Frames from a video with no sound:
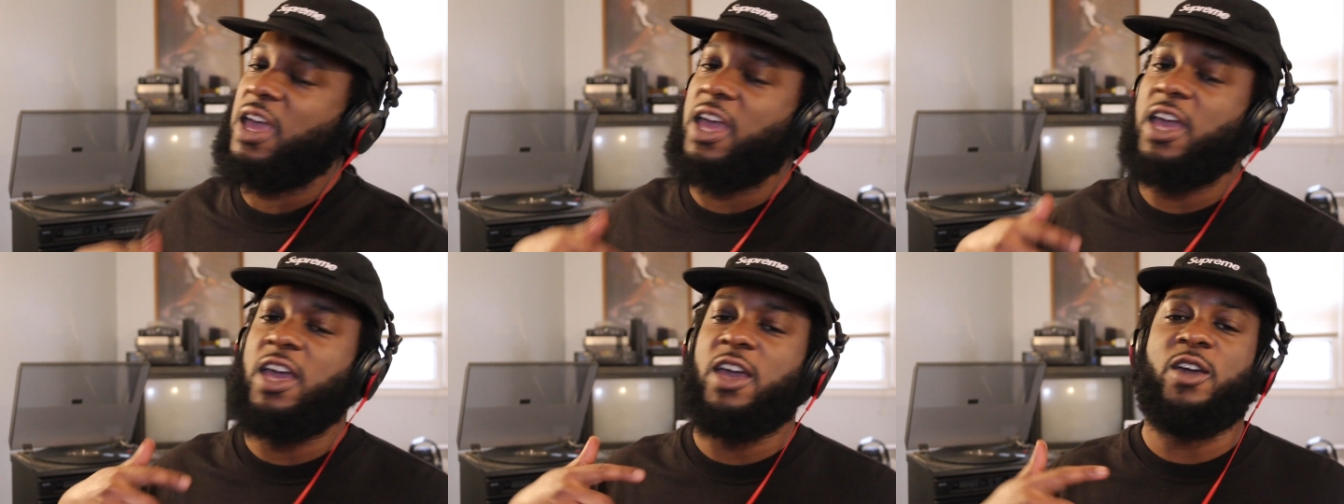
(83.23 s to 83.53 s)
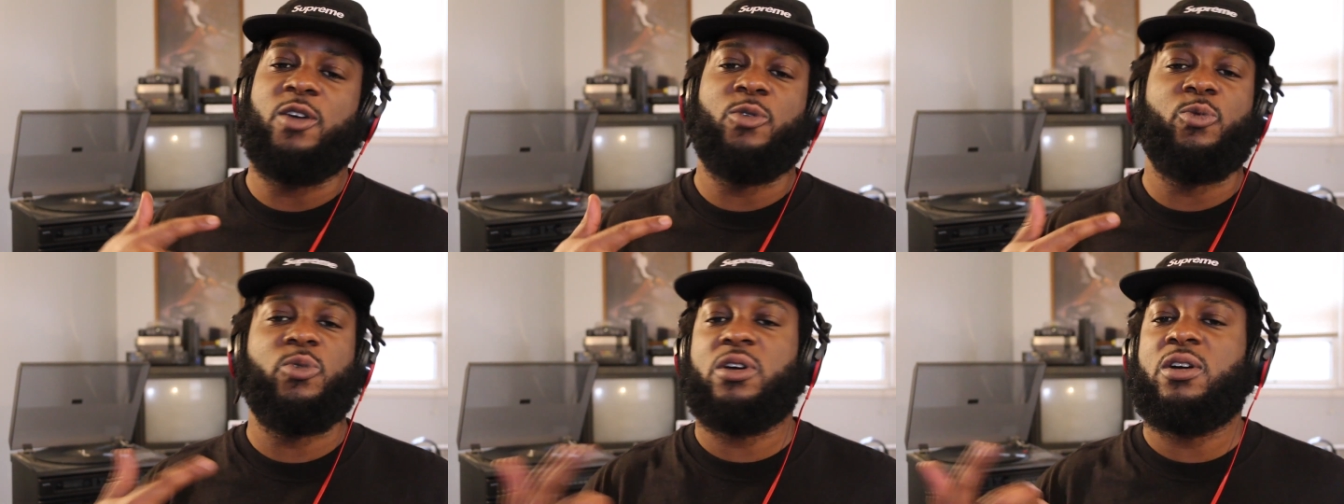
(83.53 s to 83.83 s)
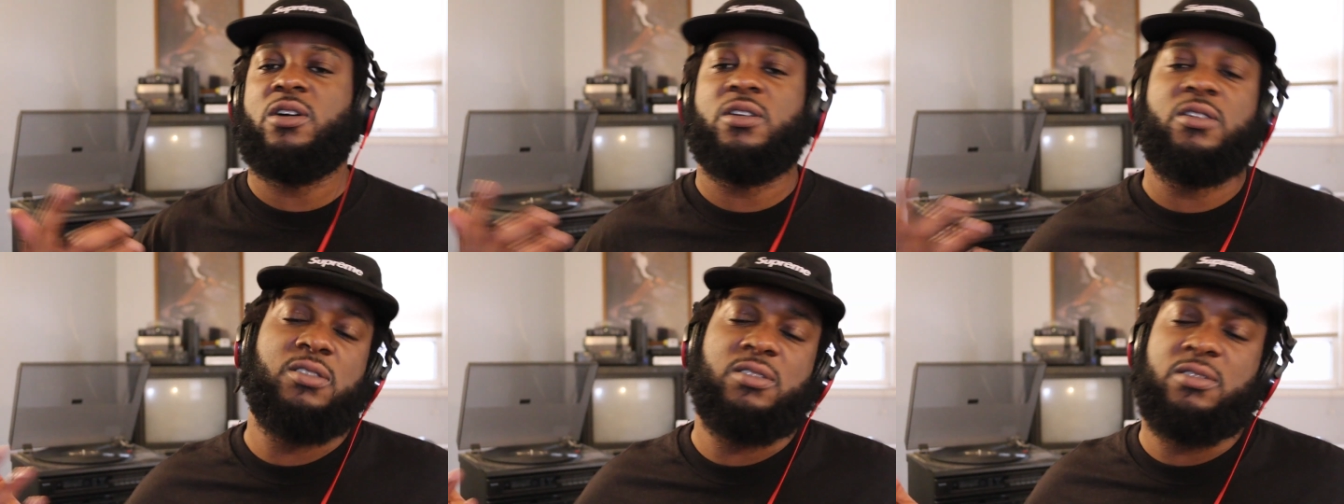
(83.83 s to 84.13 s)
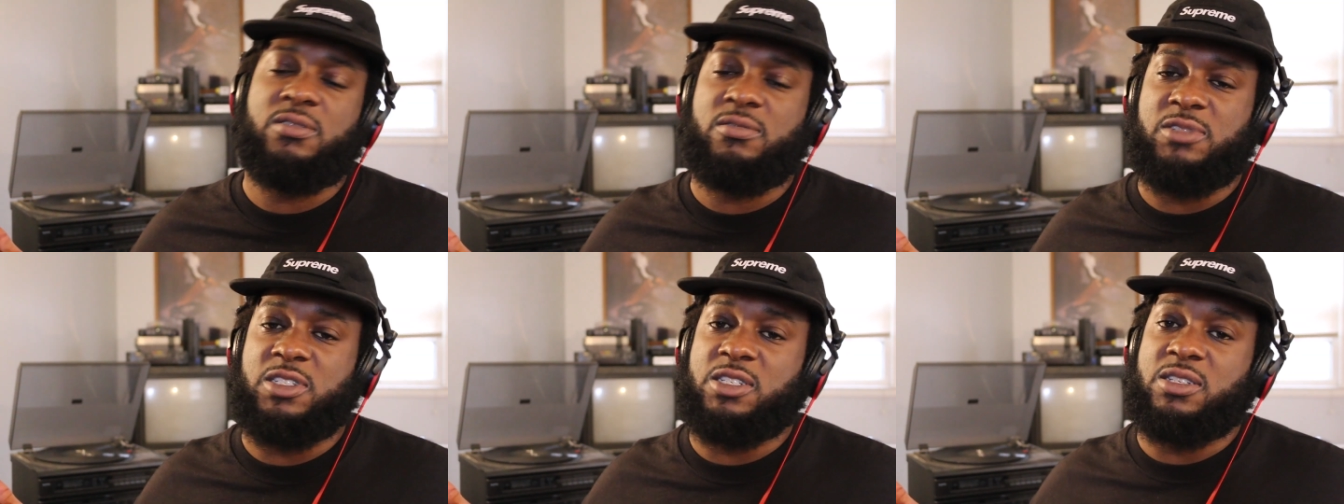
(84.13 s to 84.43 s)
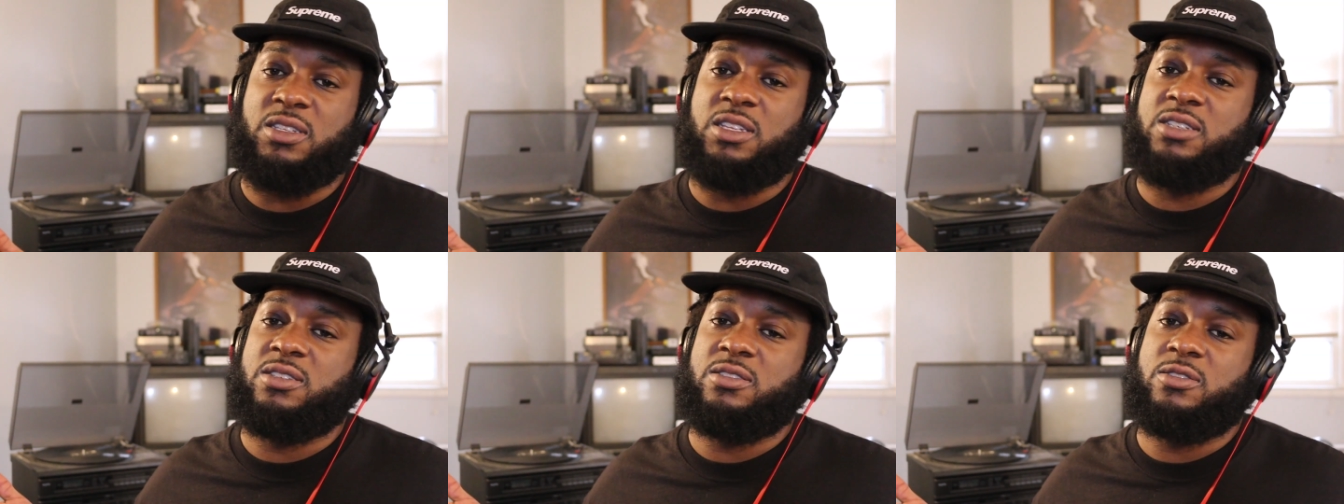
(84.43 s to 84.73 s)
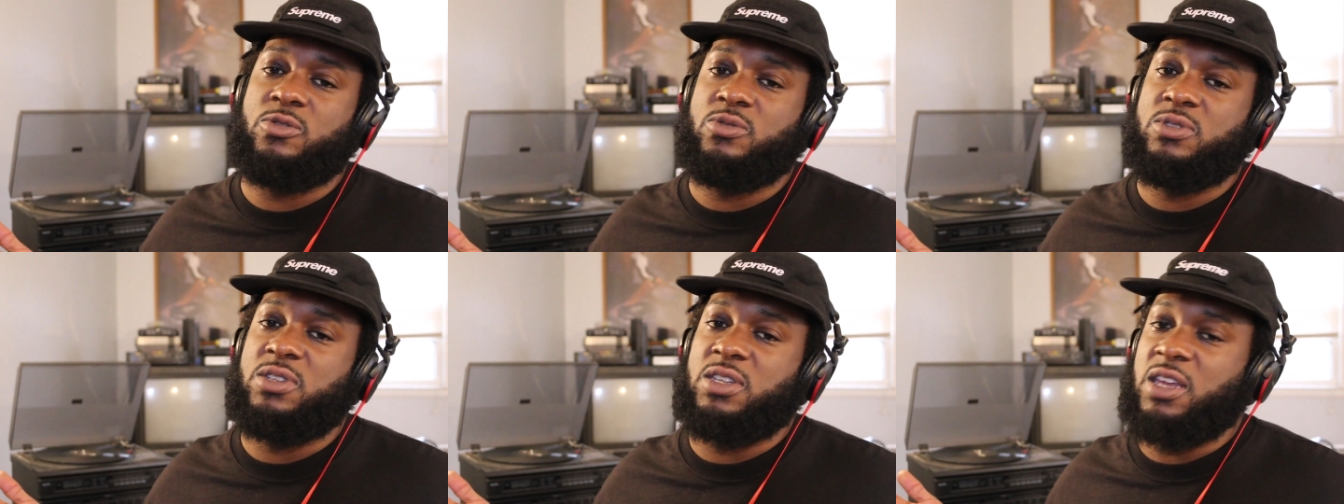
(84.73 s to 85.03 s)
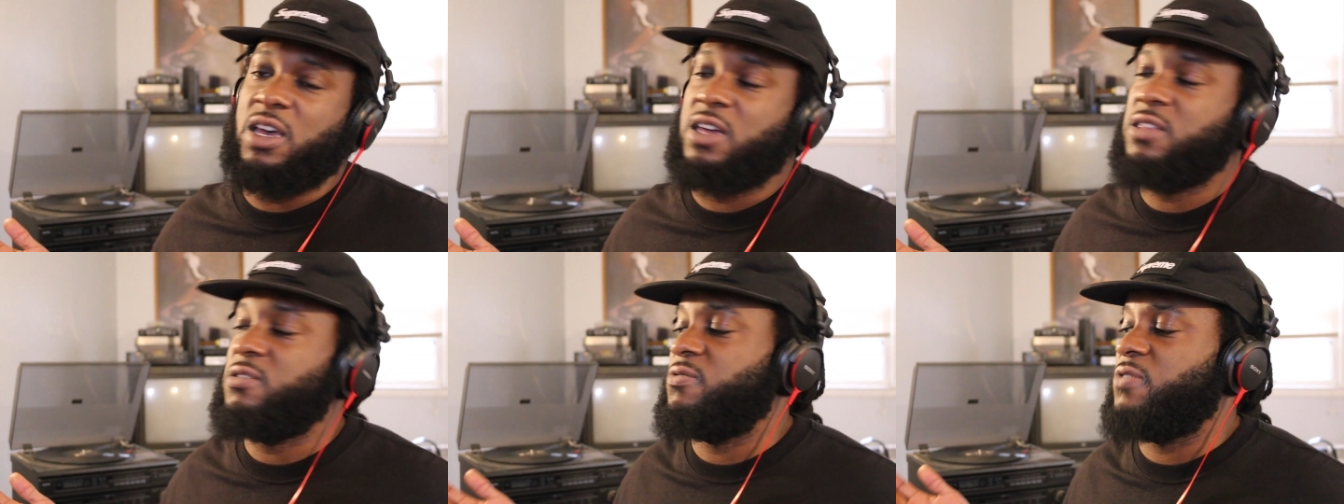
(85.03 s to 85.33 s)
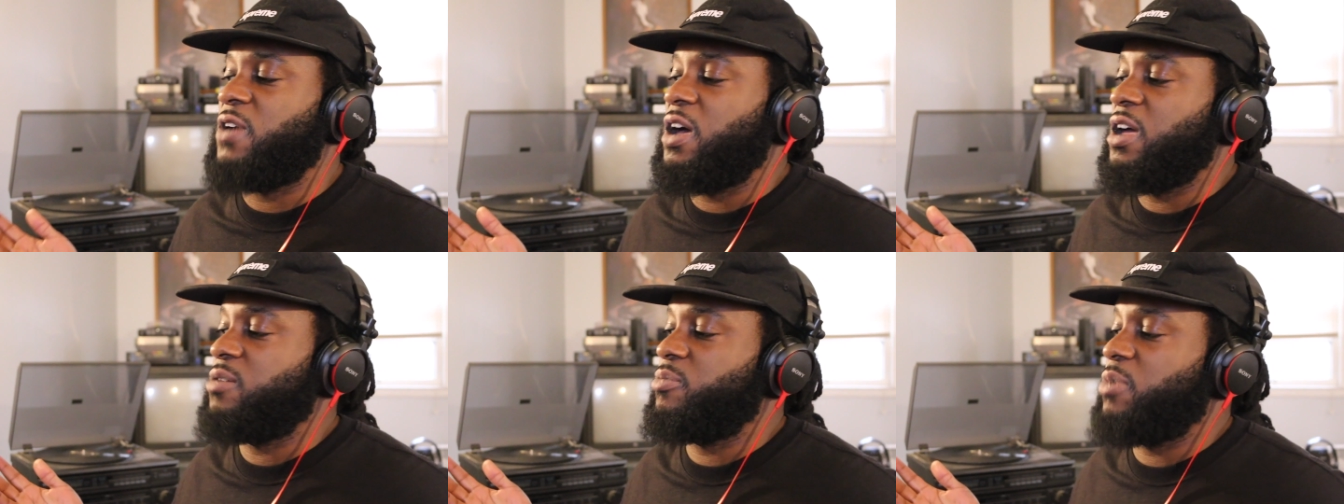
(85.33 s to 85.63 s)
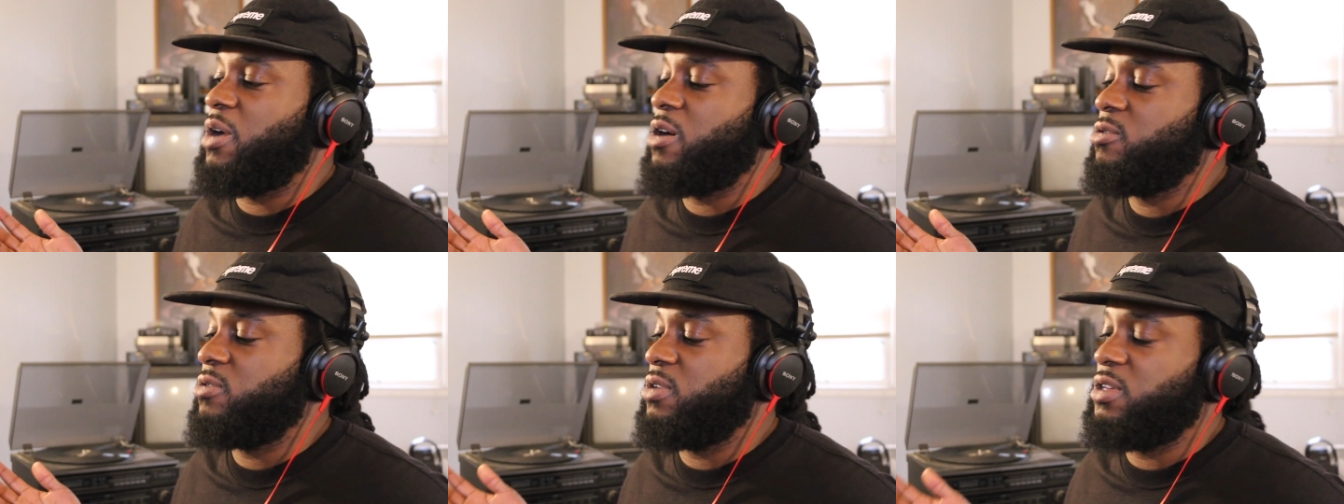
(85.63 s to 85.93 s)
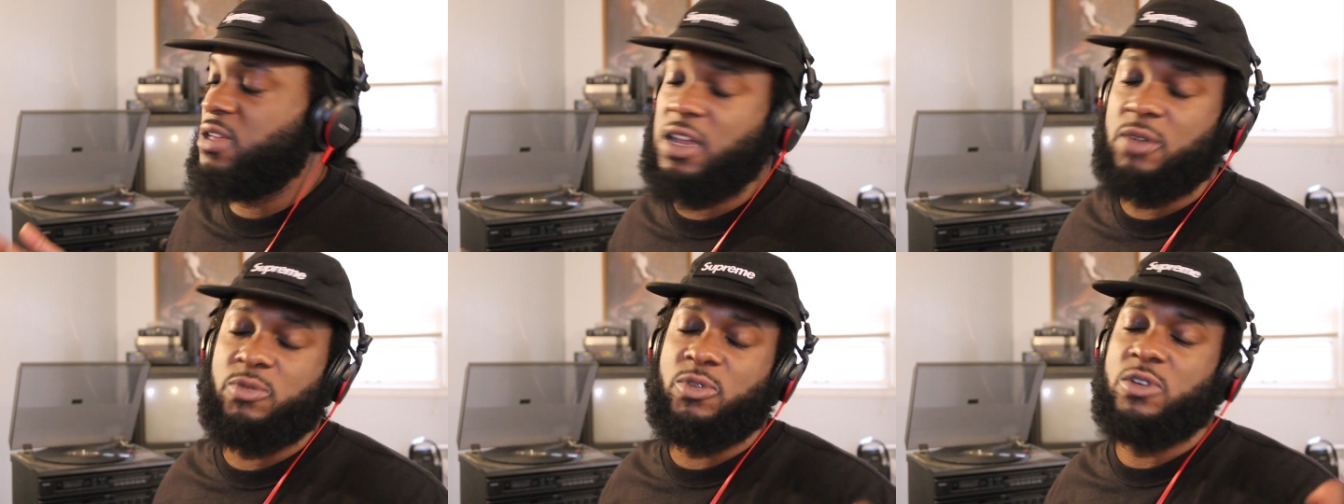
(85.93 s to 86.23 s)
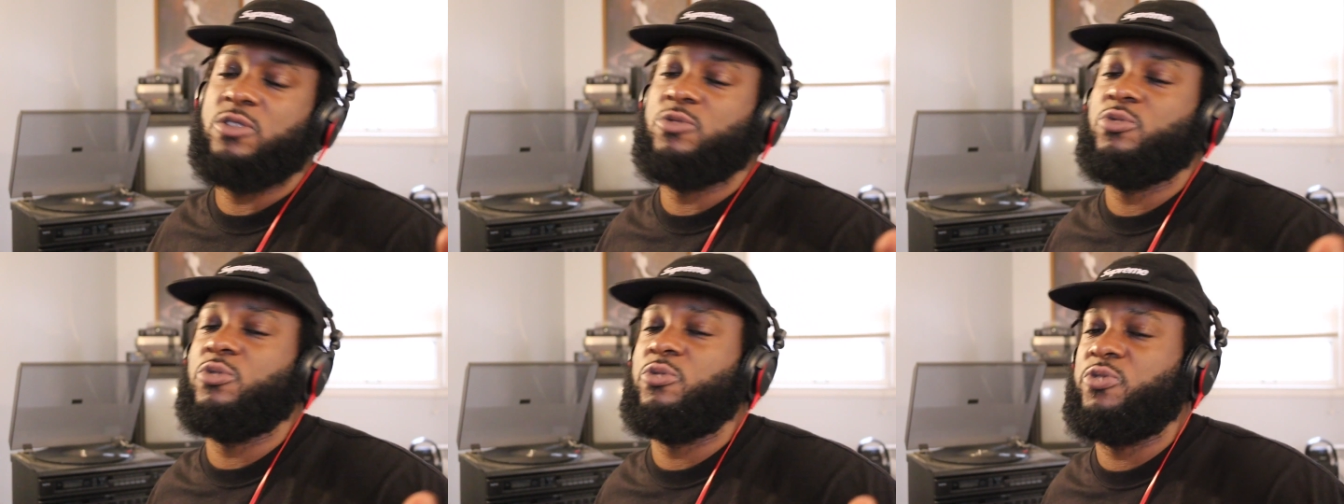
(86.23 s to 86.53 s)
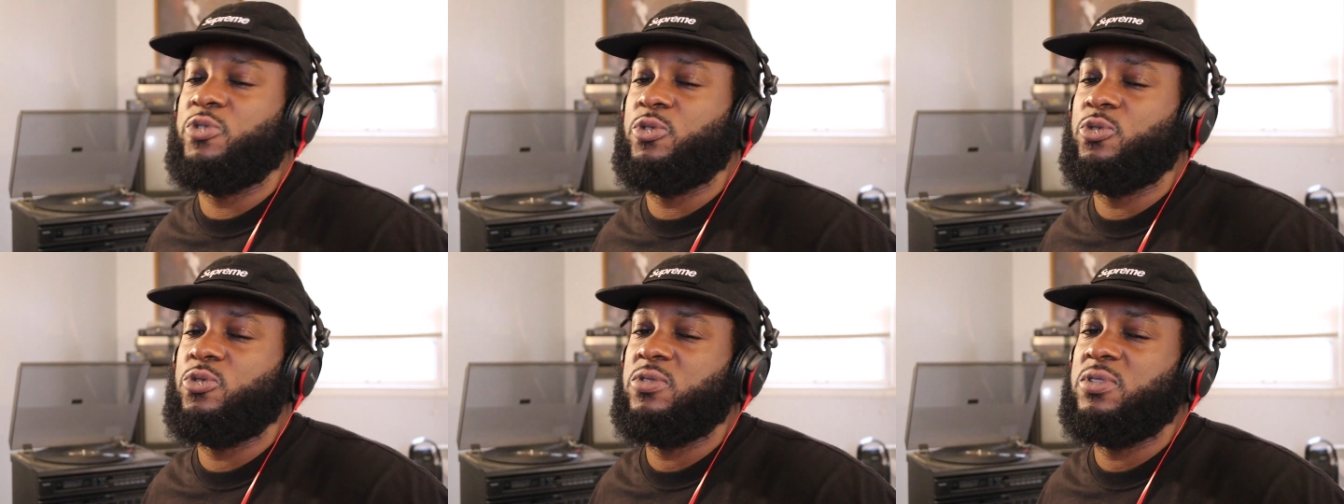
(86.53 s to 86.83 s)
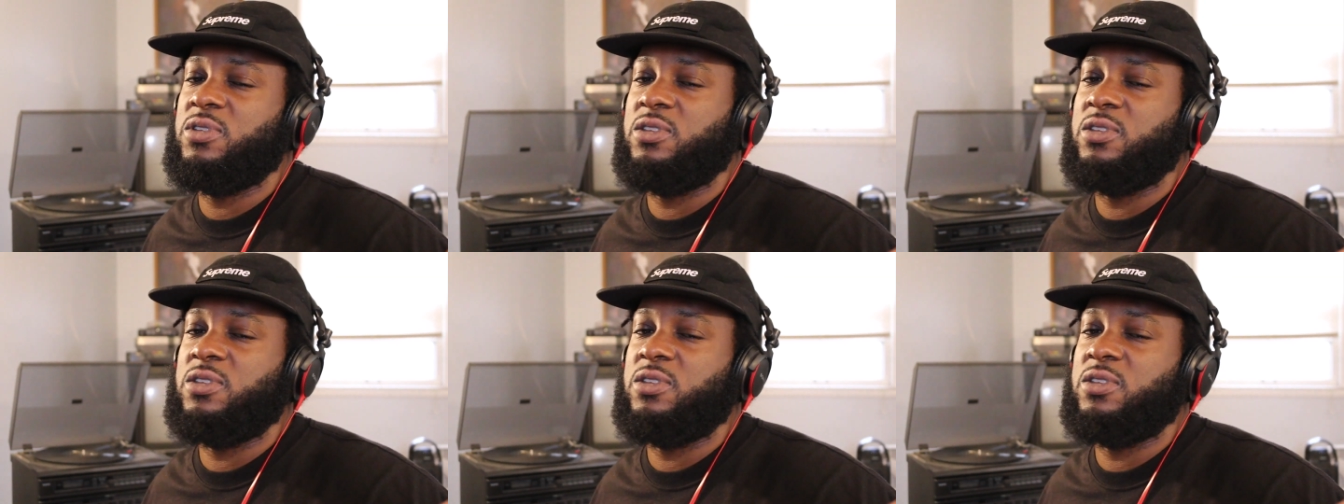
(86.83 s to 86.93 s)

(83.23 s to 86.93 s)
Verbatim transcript: and we're gonna just listen to it together, vibe out, and I'm gonna review